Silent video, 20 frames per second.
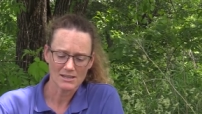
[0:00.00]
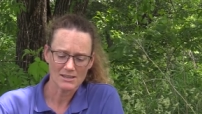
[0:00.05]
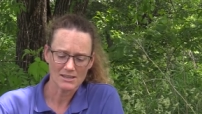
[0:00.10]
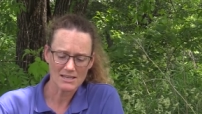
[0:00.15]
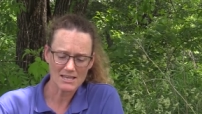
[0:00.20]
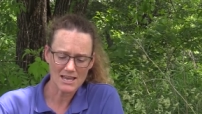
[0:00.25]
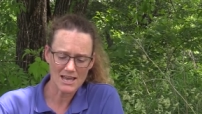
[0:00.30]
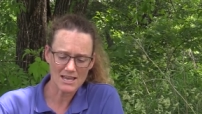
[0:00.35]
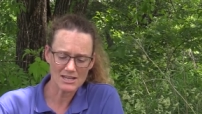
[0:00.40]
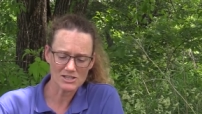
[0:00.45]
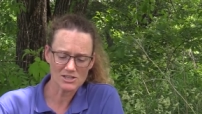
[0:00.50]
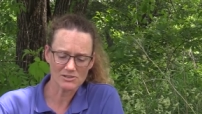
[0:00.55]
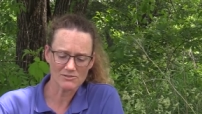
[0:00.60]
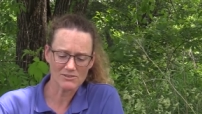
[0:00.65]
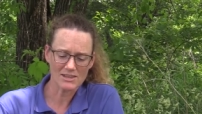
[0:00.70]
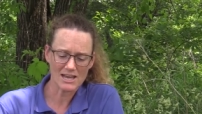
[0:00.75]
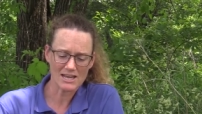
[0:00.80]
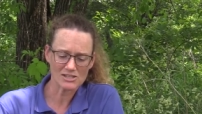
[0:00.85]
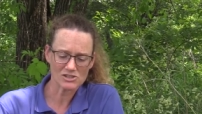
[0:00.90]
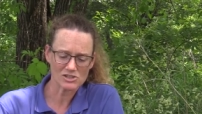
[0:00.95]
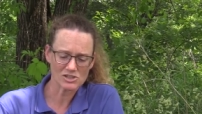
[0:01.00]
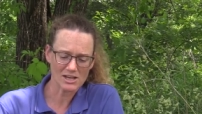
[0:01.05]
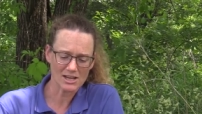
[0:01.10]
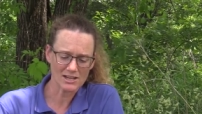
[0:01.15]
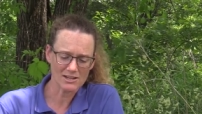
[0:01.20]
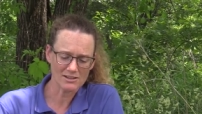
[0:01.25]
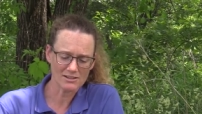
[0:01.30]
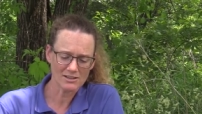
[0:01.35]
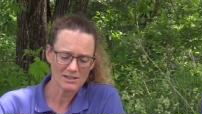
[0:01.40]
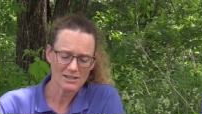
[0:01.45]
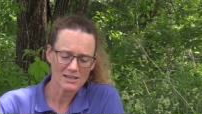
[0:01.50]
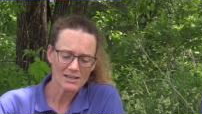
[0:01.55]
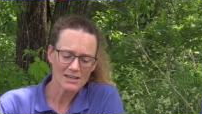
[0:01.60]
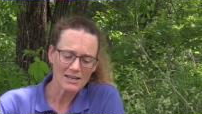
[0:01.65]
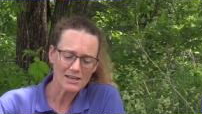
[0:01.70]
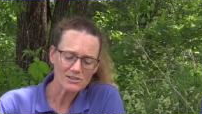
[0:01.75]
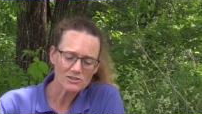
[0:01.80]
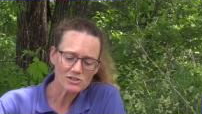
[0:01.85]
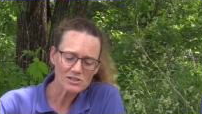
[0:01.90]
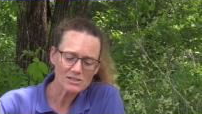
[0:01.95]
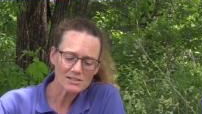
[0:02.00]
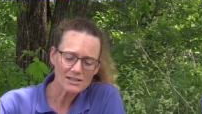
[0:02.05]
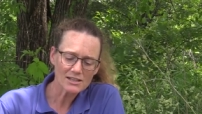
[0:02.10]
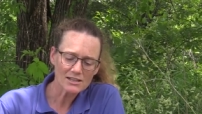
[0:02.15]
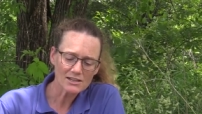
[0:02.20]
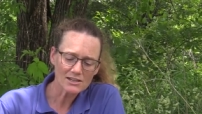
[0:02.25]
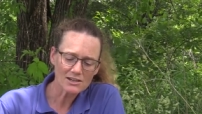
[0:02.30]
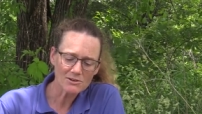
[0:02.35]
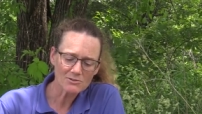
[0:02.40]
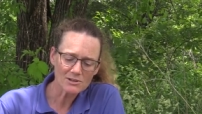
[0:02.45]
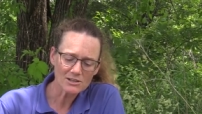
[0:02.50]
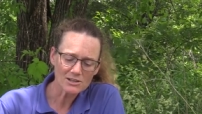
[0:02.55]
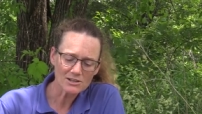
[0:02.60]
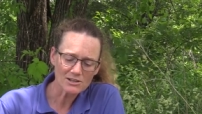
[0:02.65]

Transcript: the edge of that shell and she's gonna go in